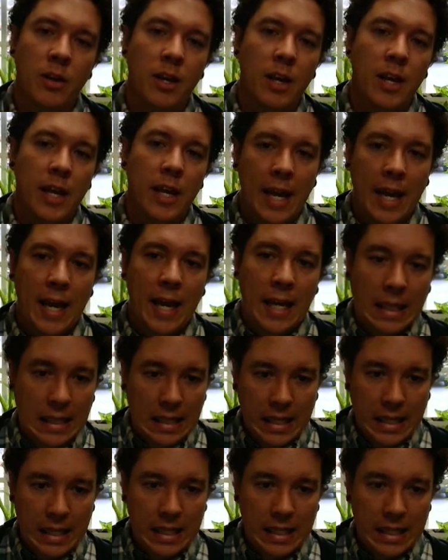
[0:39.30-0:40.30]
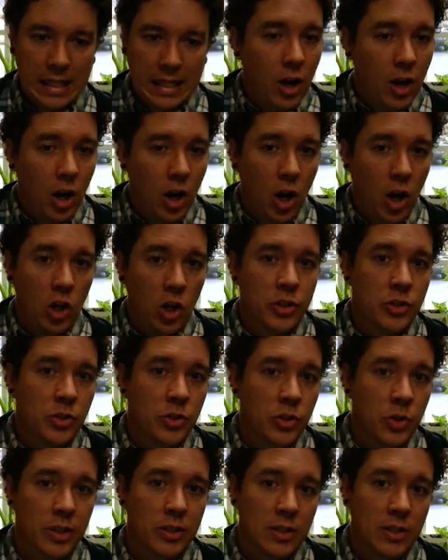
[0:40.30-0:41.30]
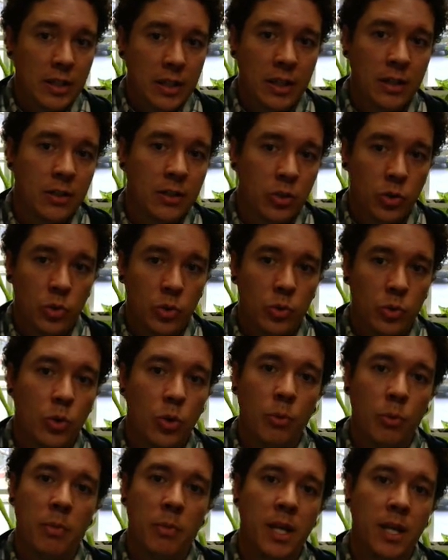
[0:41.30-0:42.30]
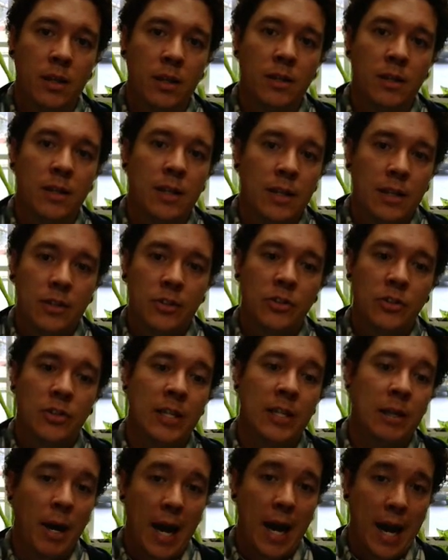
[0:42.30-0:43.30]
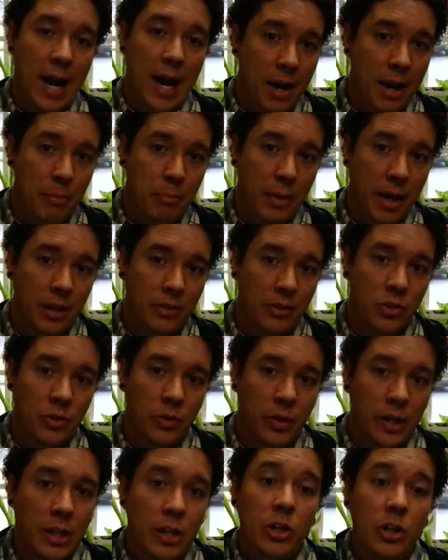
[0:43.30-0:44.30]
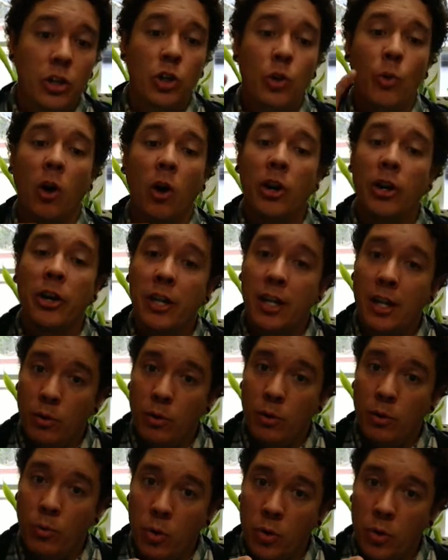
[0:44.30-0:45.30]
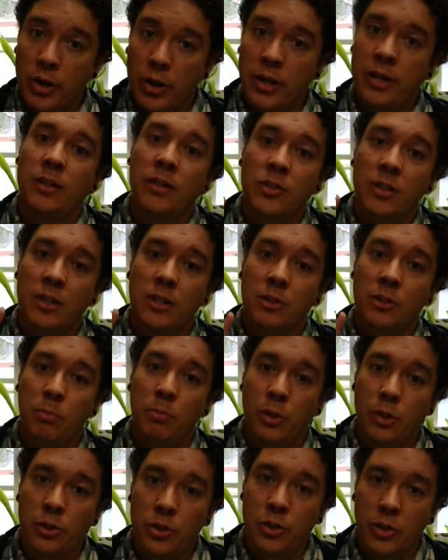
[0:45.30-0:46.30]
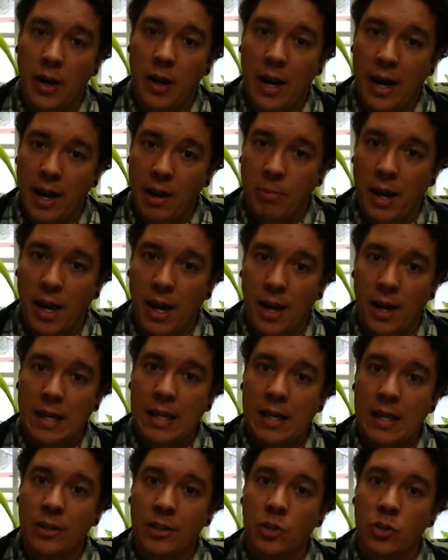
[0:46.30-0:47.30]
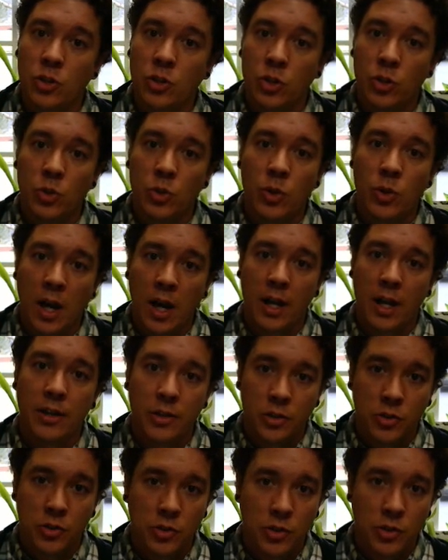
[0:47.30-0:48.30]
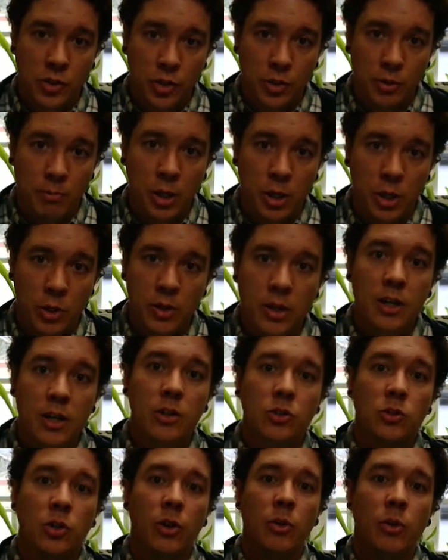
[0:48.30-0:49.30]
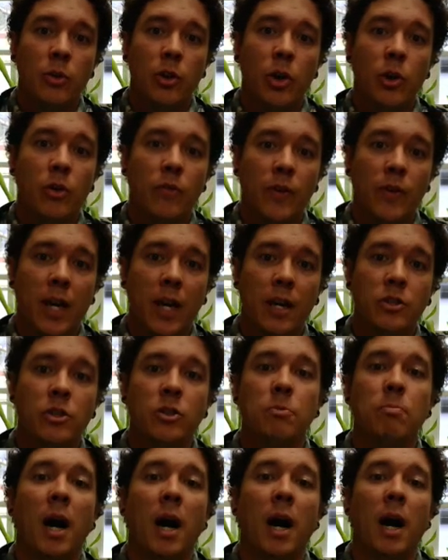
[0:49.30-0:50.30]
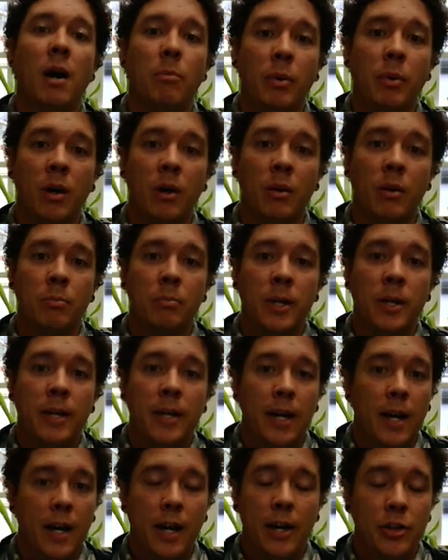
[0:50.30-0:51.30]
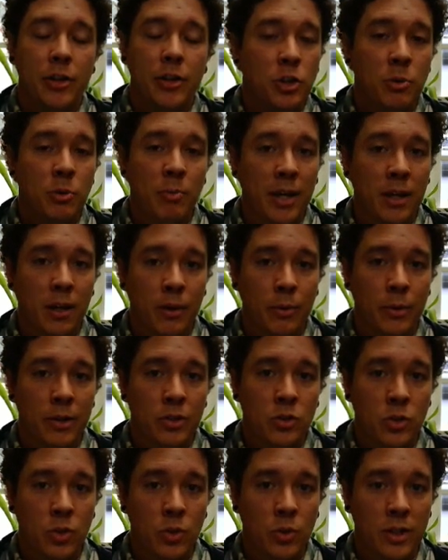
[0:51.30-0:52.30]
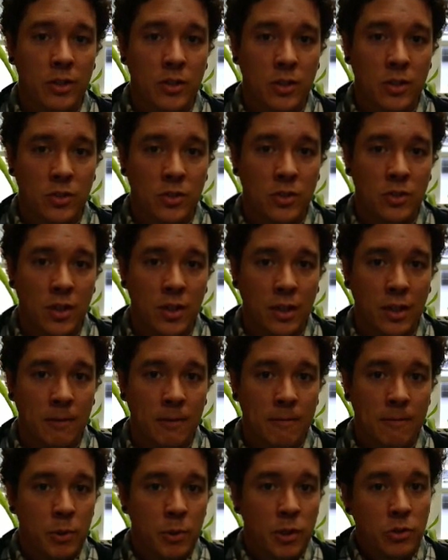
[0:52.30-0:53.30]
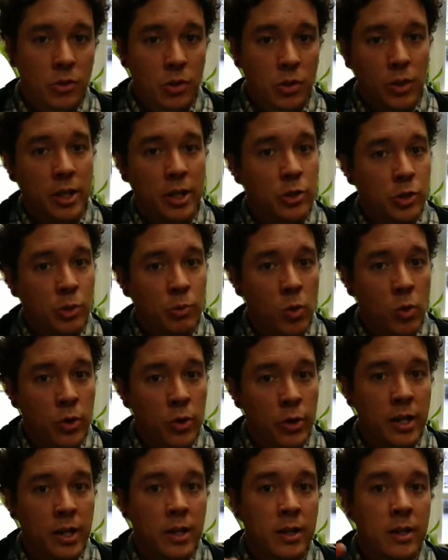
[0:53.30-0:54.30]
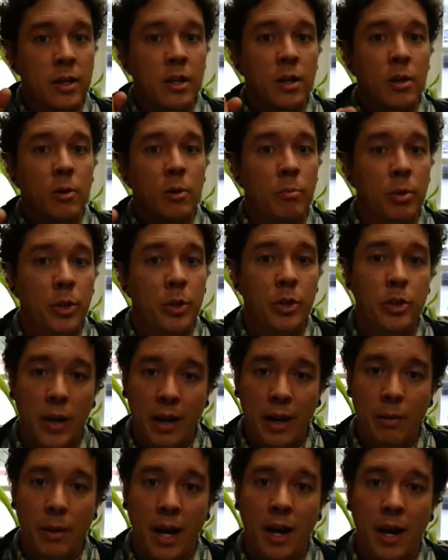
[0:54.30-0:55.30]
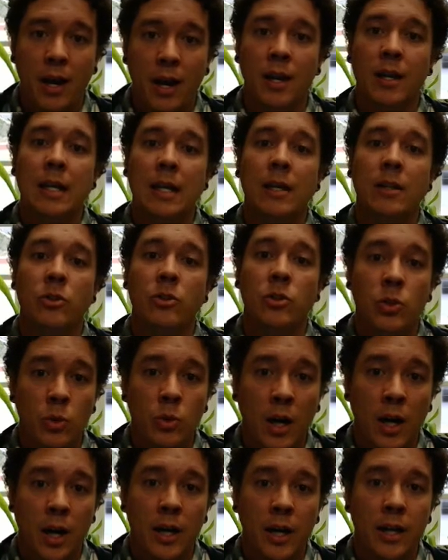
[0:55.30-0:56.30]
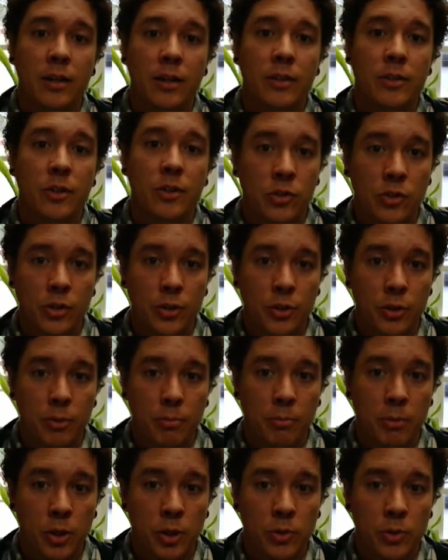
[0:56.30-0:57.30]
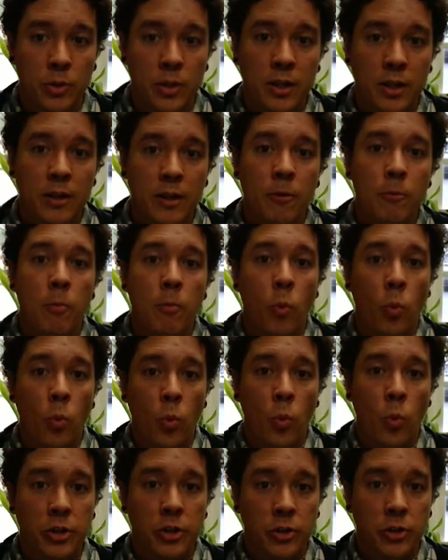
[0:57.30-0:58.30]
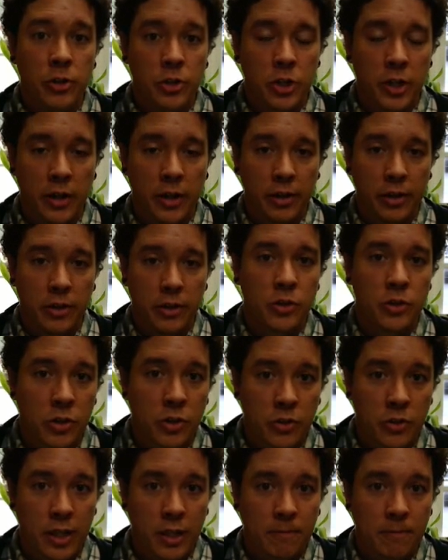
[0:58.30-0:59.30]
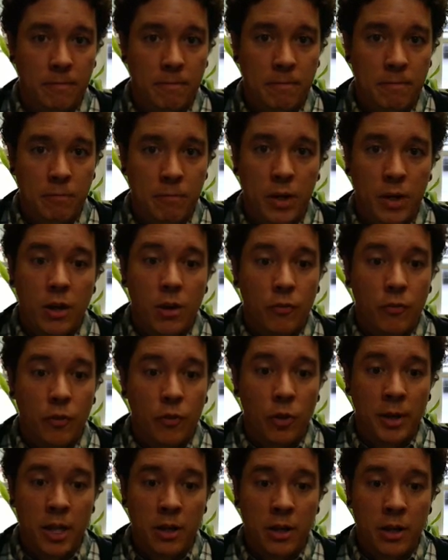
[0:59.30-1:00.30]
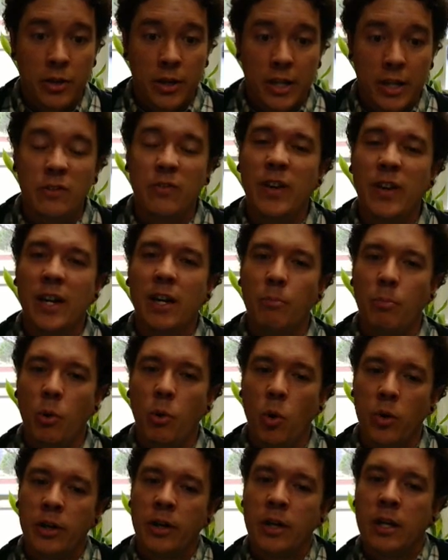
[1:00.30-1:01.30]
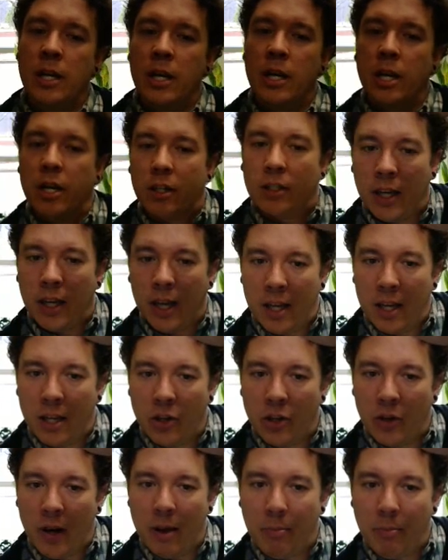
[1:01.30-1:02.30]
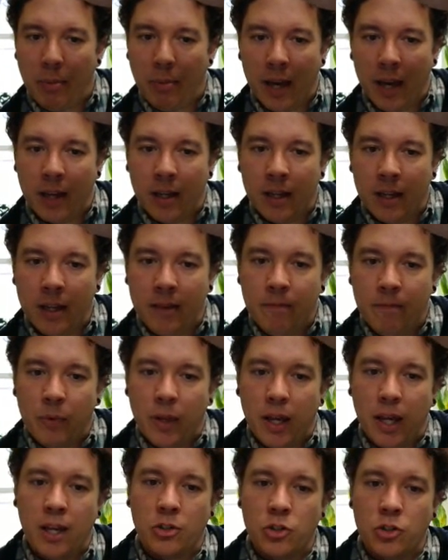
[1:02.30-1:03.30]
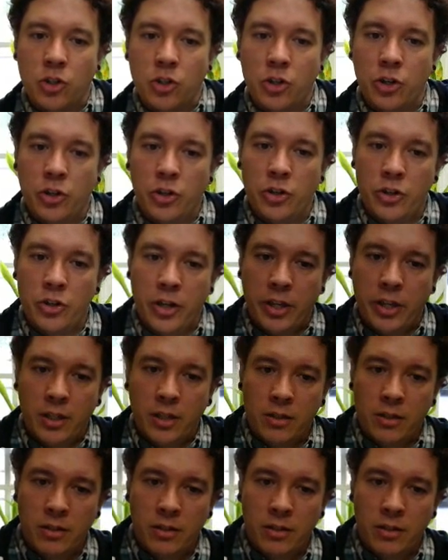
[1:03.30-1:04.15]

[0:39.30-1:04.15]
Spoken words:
and let all the students in Google Meet see my iPad screen. You are going to get a warning that says put your iPad into do not disturb mode so no notifications pop up that you might not want students to see. So there's your warning. Put your iPad in do not disturb mode when you're sharing your screen. From here, it's very important, take your iPad and turn it